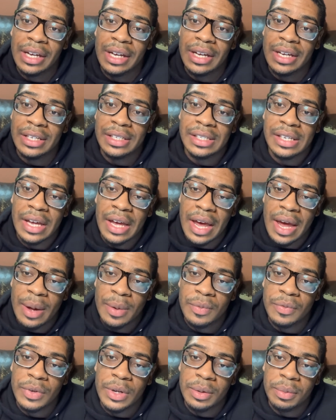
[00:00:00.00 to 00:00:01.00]
is the M
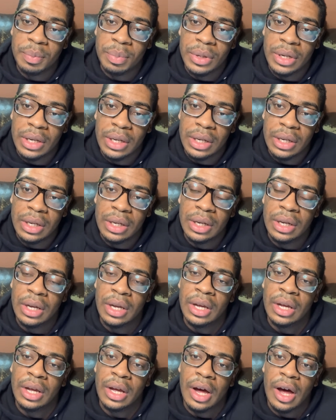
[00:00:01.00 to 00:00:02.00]
V P
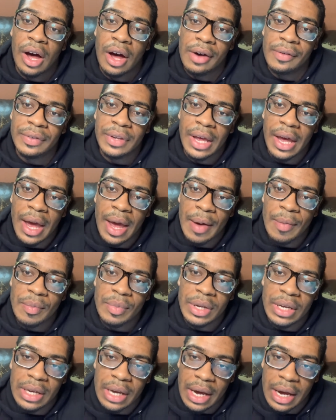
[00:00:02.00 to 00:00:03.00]
of the N
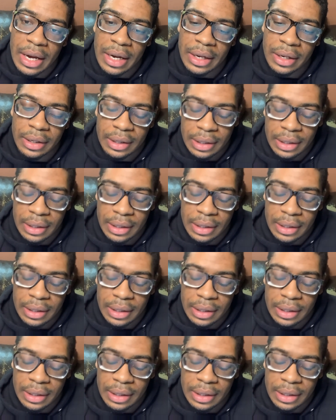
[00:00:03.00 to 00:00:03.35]
B A.